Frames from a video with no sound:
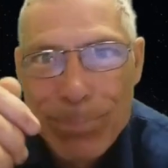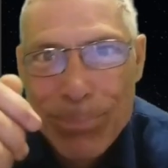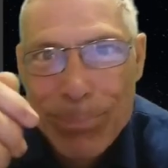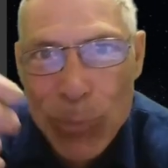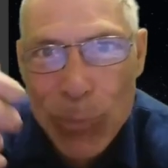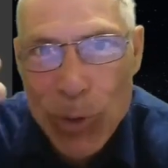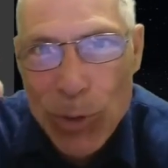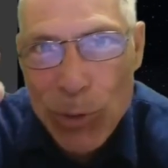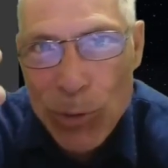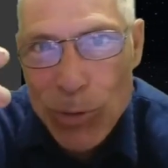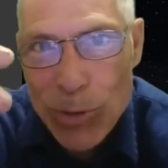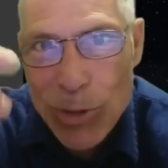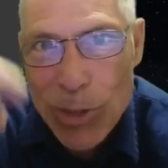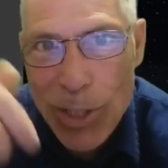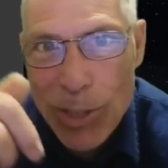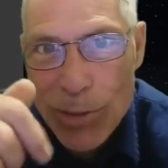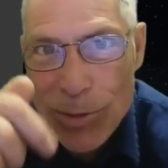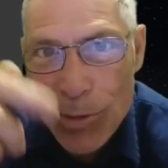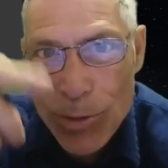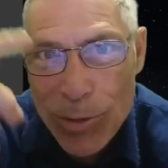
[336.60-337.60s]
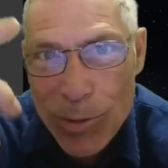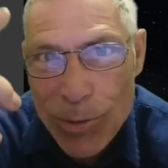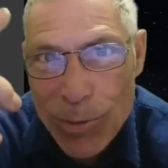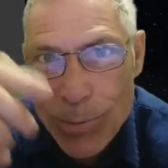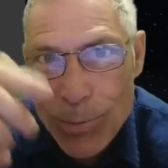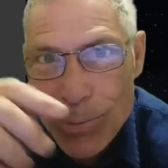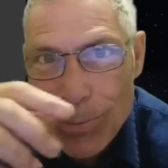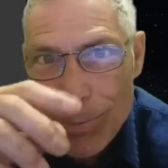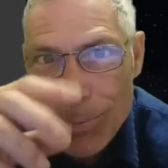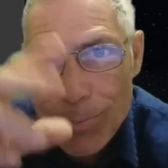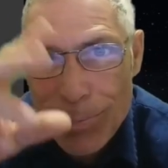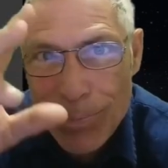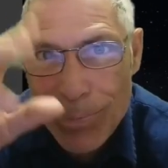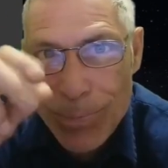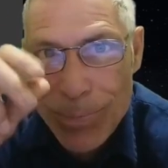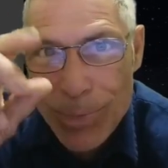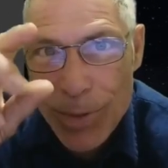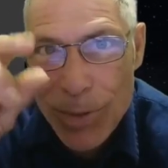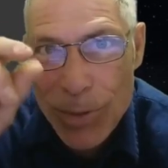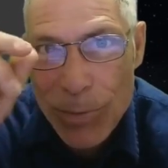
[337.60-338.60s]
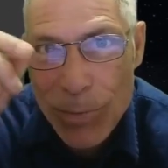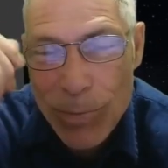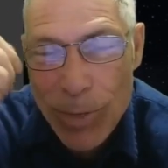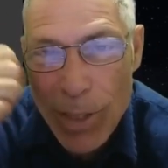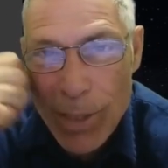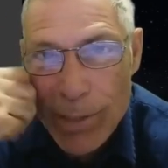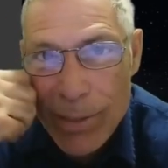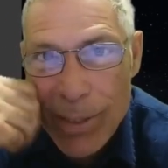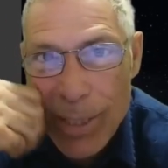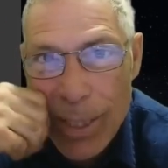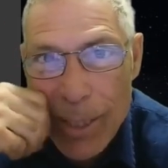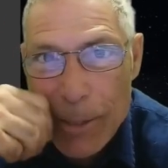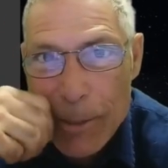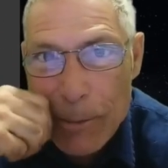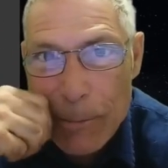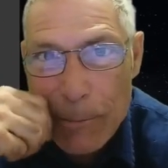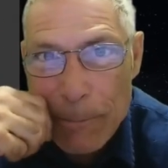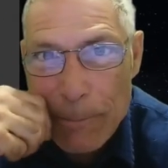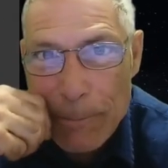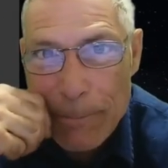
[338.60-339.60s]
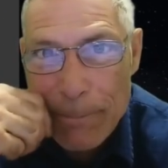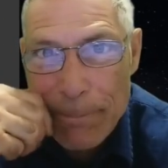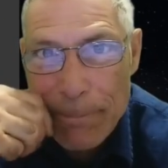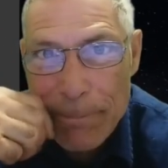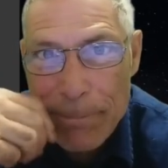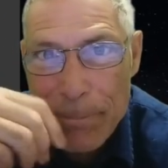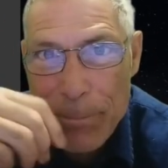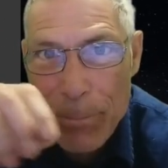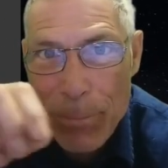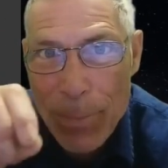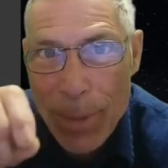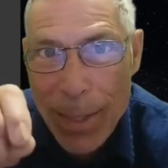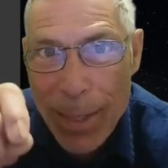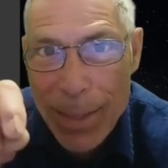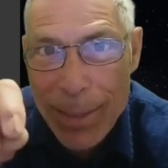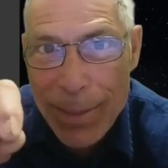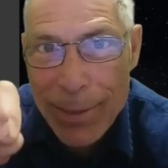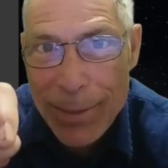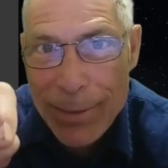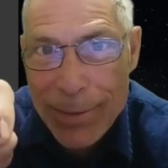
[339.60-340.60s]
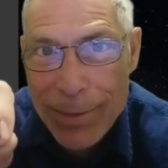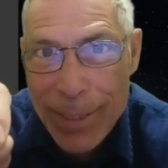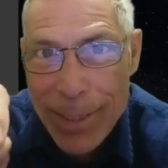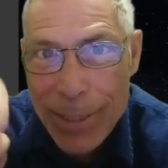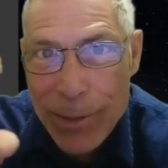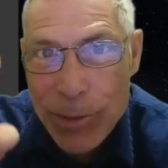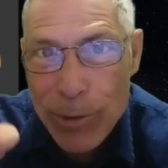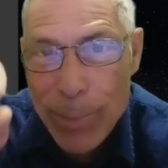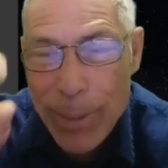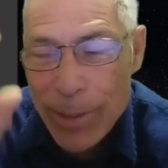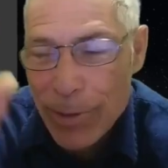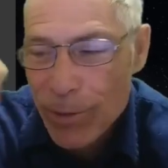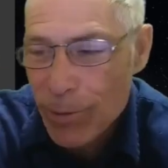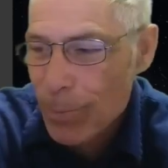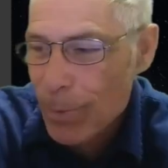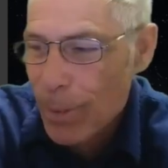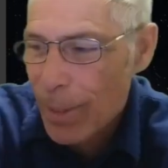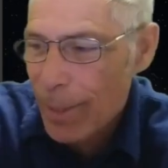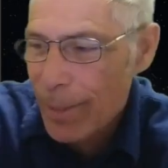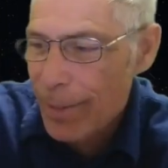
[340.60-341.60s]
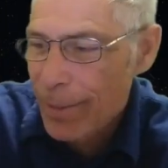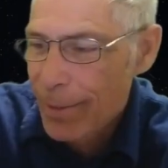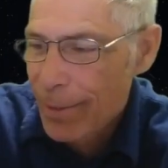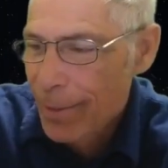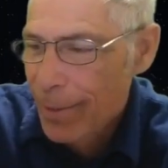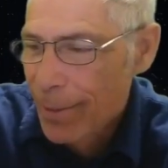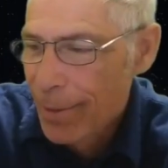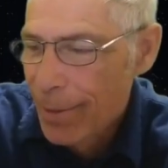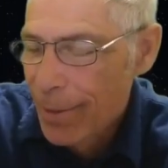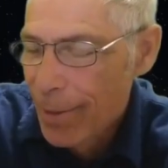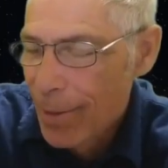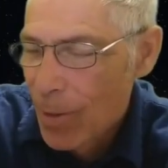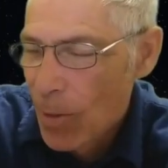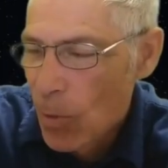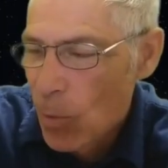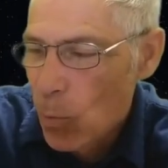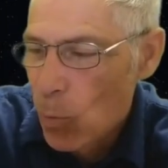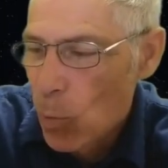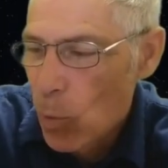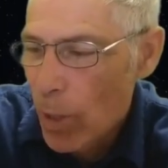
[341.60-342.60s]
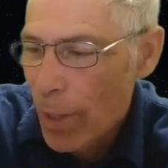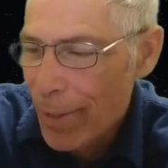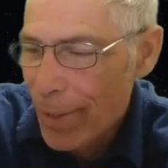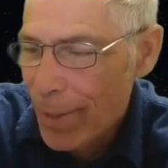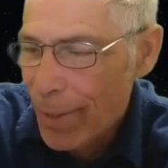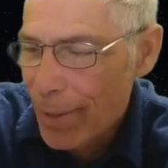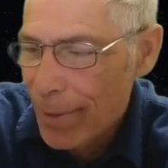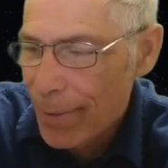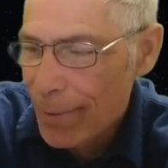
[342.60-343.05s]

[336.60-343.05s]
when you adjust your font size, it is incremental by one